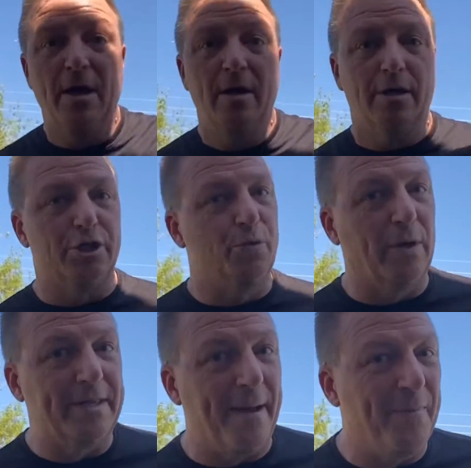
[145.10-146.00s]
because you
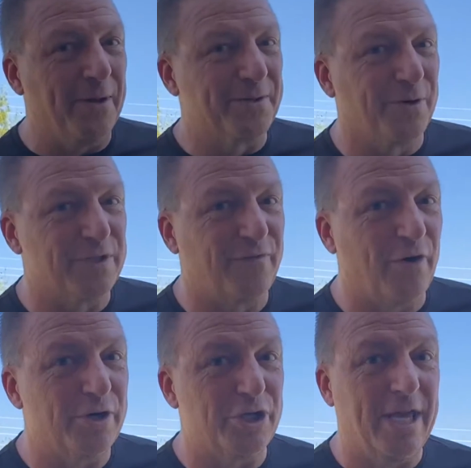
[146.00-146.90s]
want that ball to go as
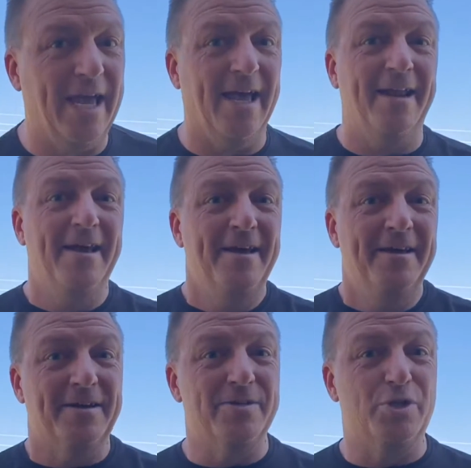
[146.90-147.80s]
far as you can
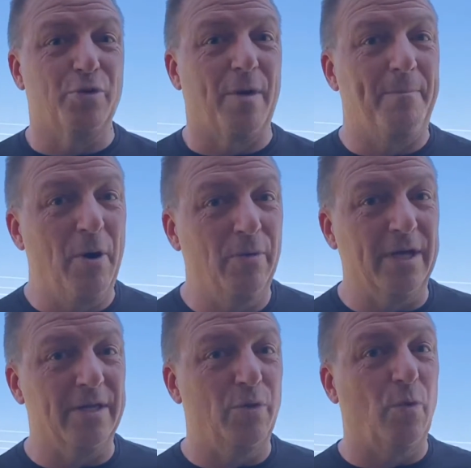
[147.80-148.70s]
because your
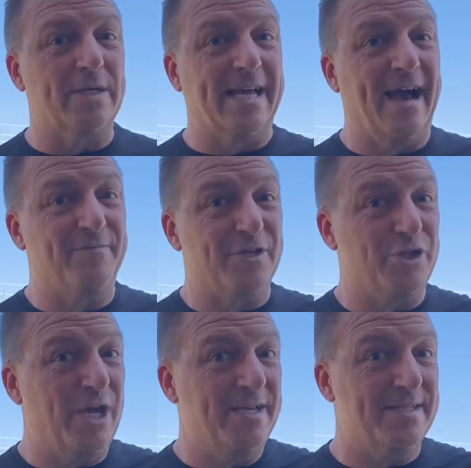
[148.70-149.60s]
opponent, you want to have to
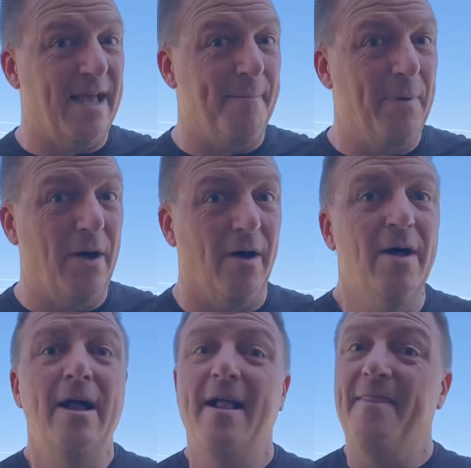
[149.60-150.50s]
chase that ball.
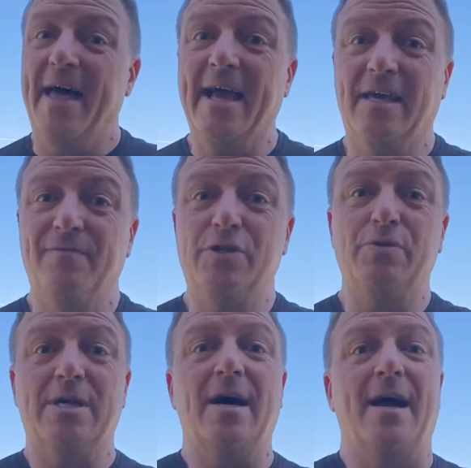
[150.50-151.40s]
That gives you
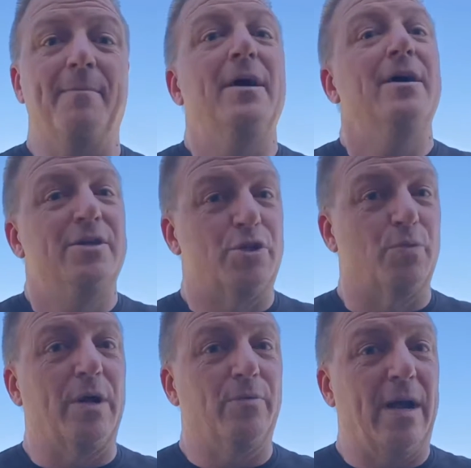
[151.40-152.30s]
time to
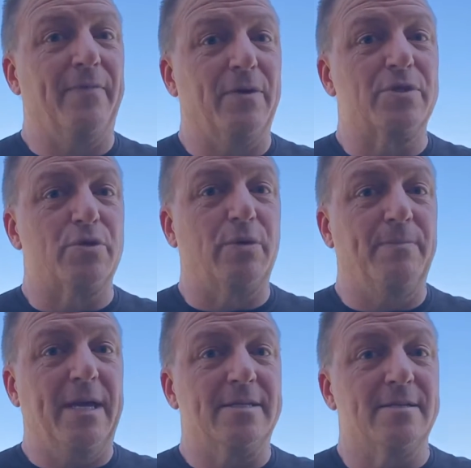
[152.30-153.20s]
run around those 3
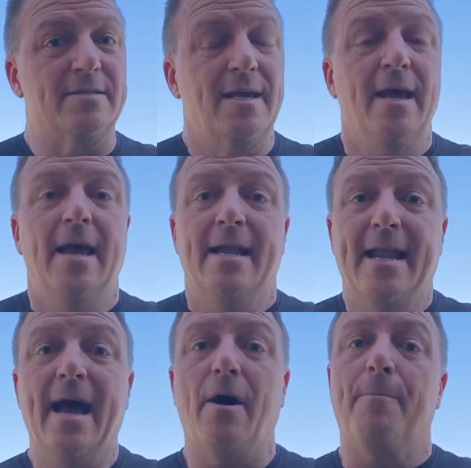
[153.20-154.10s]
bases.
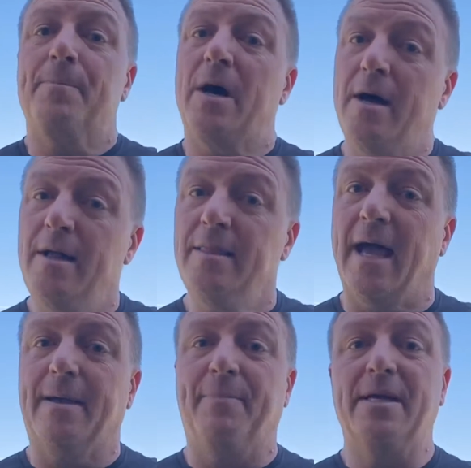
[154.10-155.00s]
Now,
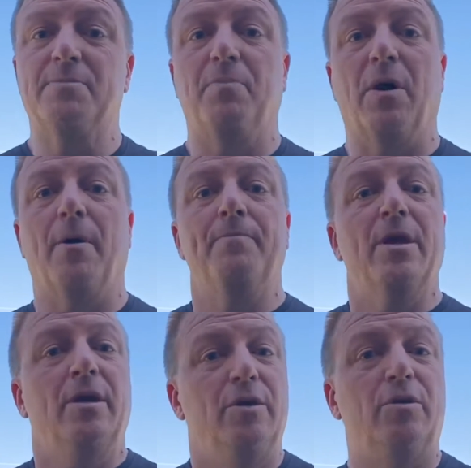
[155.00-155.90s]
unlike baseball,
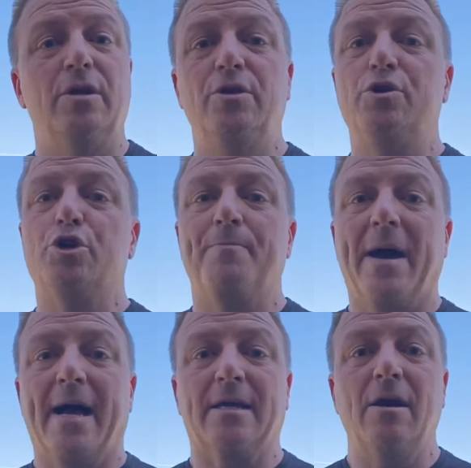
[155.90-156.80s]
you can use your
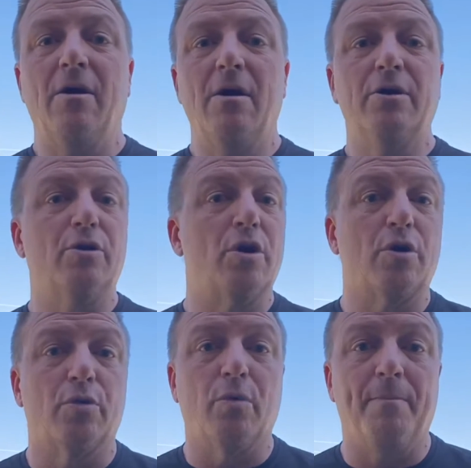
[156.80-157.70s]
backyard, you could
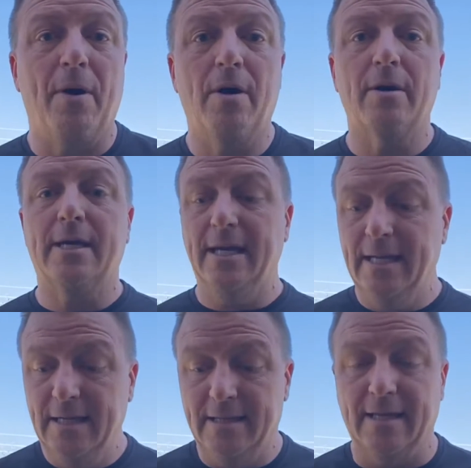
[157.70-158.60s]
go to a park,
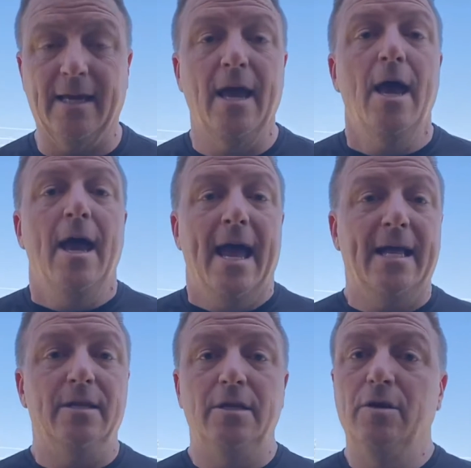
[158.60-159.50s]
anything,
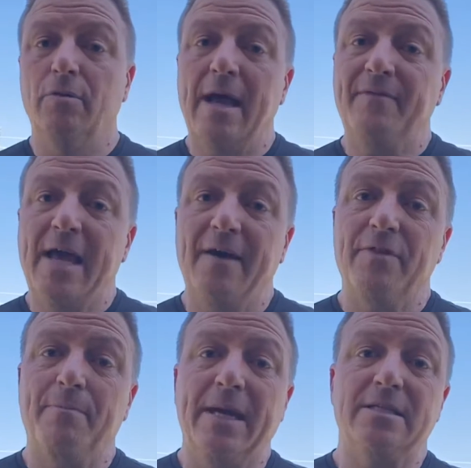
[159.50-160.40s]
and you don't have to have
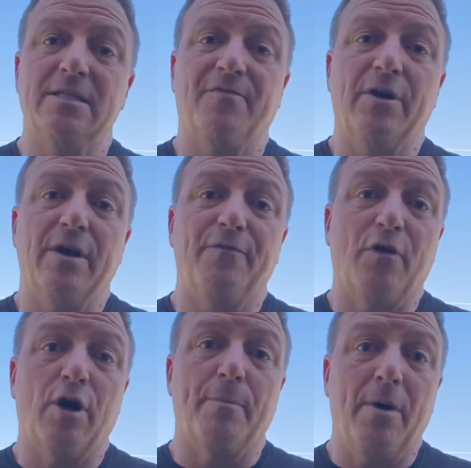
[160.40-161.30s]
the bases very
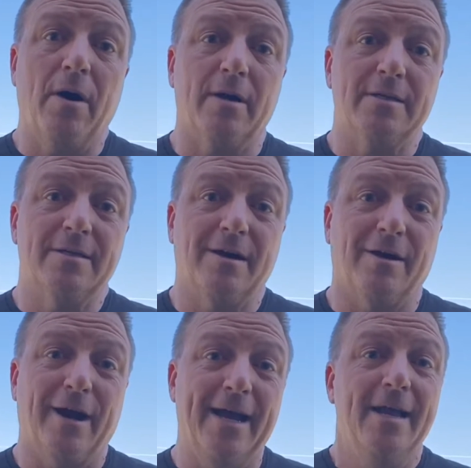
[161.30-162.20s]
far apart,
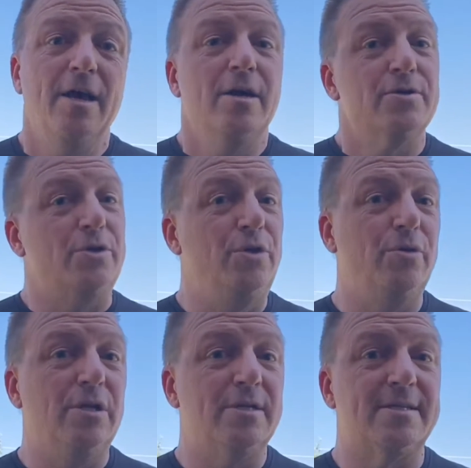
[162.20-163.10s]
all right? So you
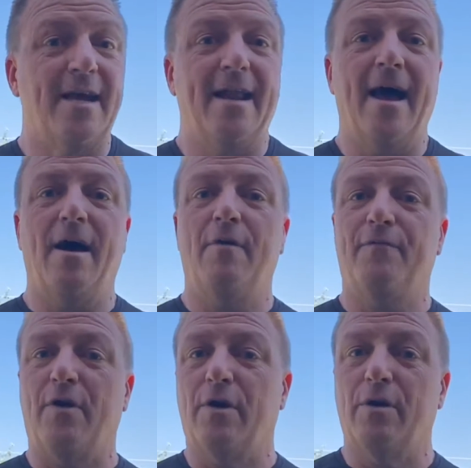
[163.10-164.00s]
can decide how
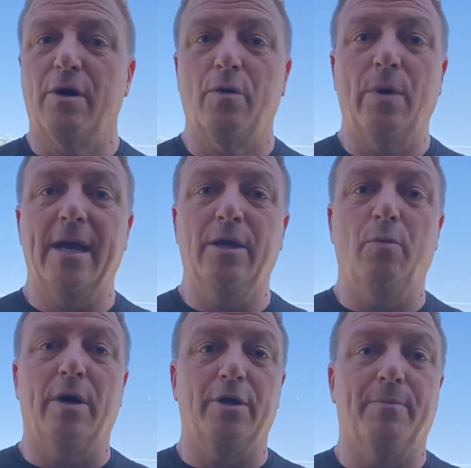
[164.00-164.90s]
far away you
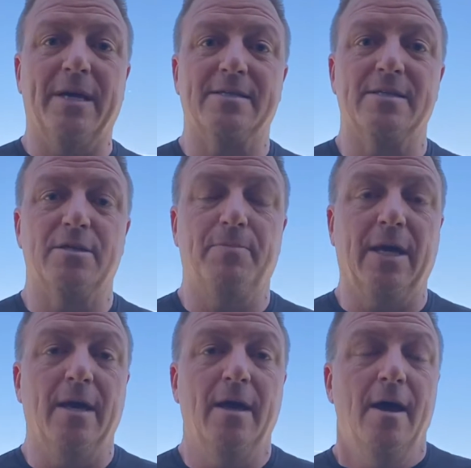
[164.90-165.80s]
want your bases to
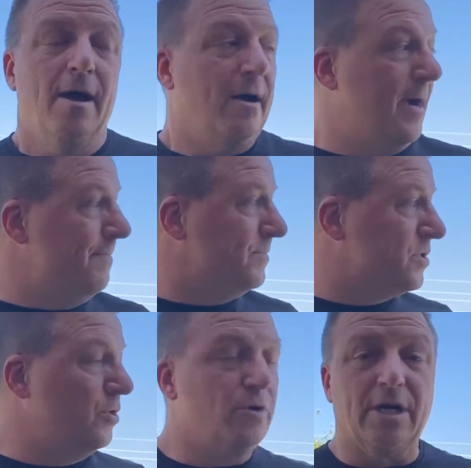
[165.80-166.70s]
be, all right?
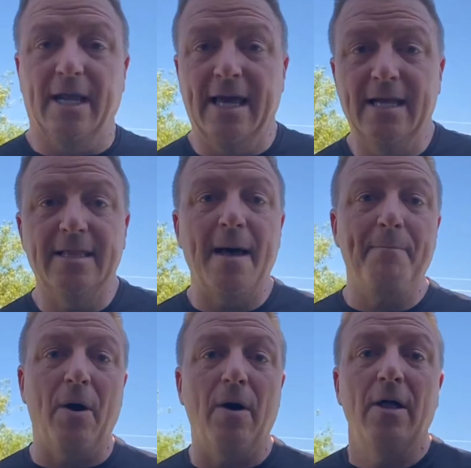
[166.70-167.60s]
So you're gonna hit that
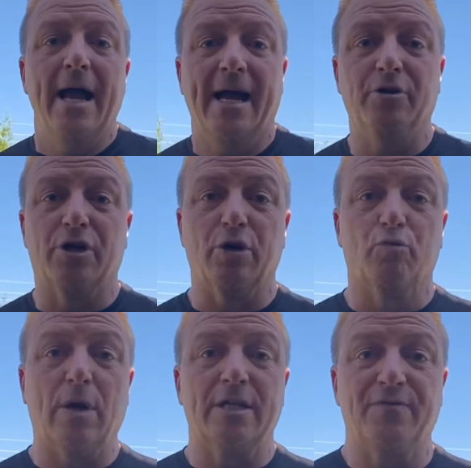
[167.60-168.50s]
ball and you're gonna
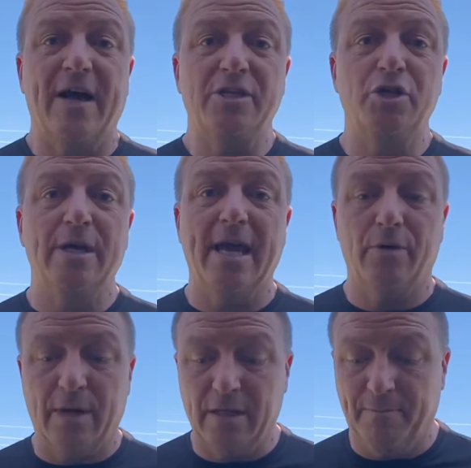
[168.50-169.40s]
run as fast as you can
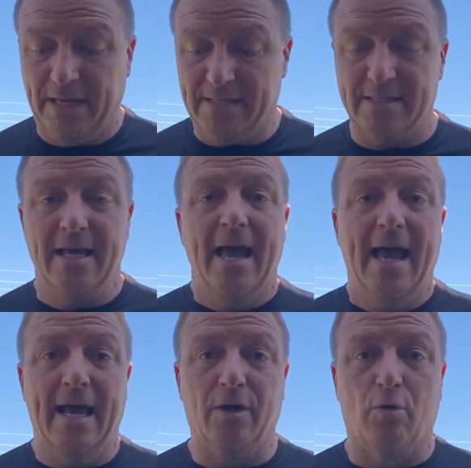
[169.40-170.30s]
around the bases,
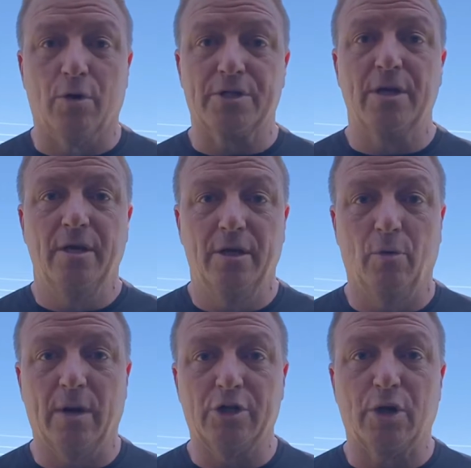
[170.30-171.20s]
and of course, you
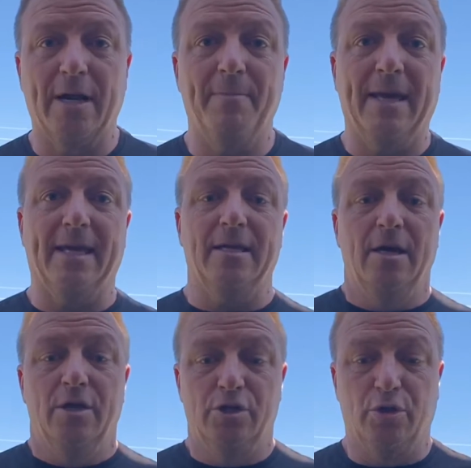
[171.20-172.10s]
wanna try to make it
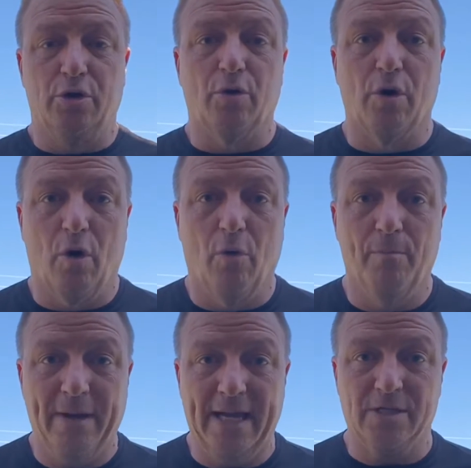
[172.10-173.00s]
to your
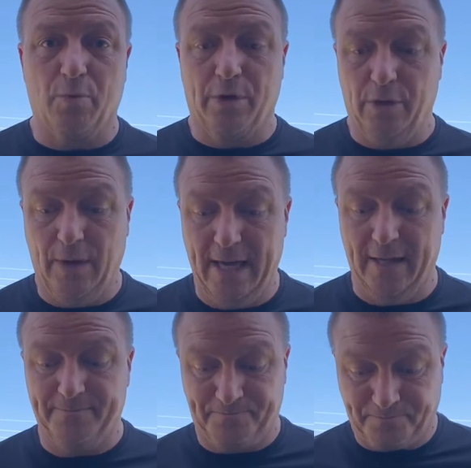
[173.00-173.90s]
home base where you hit.
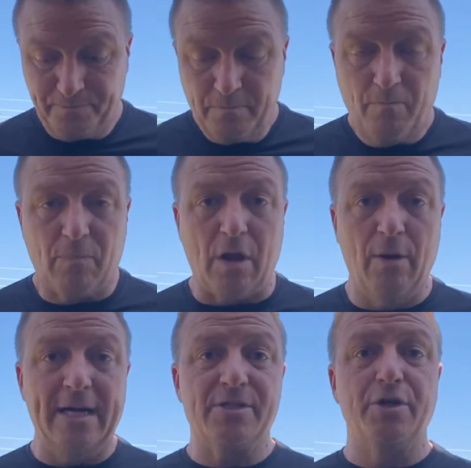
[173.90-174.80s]
All
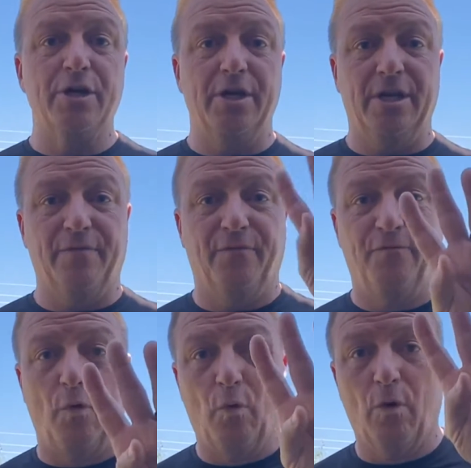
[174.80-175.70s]
right, so you're gonna need
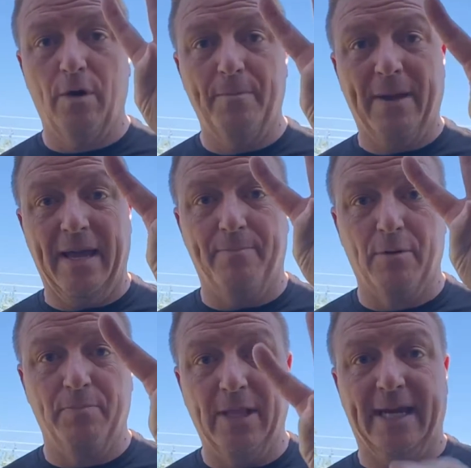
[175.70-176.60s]
4
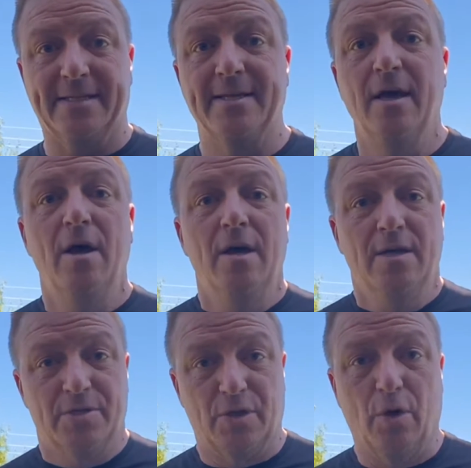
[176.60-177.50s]
paper plates.
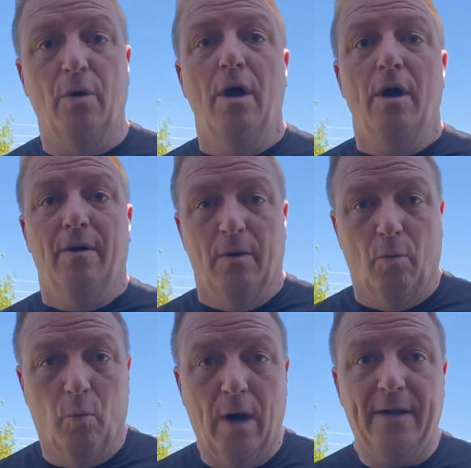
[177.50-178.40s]
So
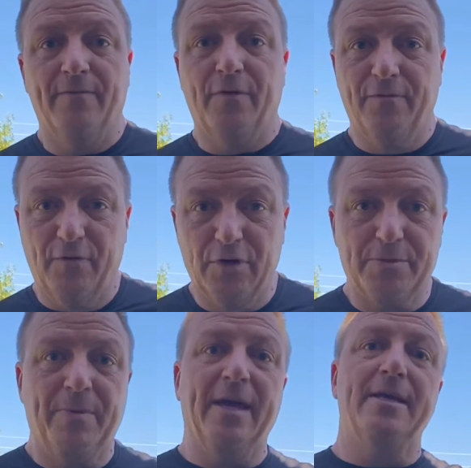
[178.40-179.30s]
1 for
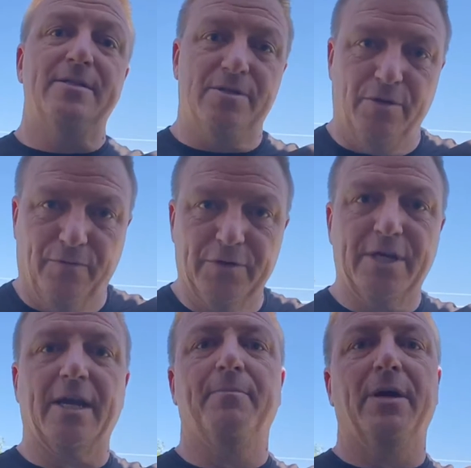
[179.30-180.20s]
first base, 2 for
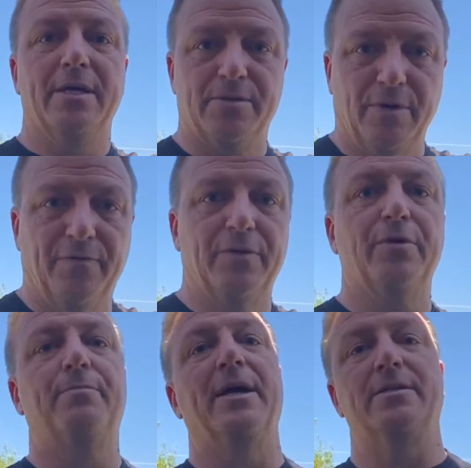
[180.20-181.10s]
second base, 3 for
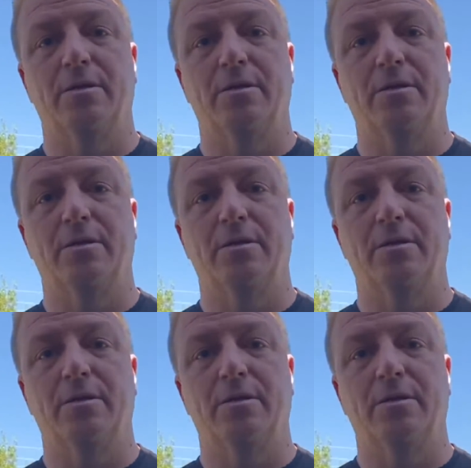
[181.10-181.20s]
third base, and of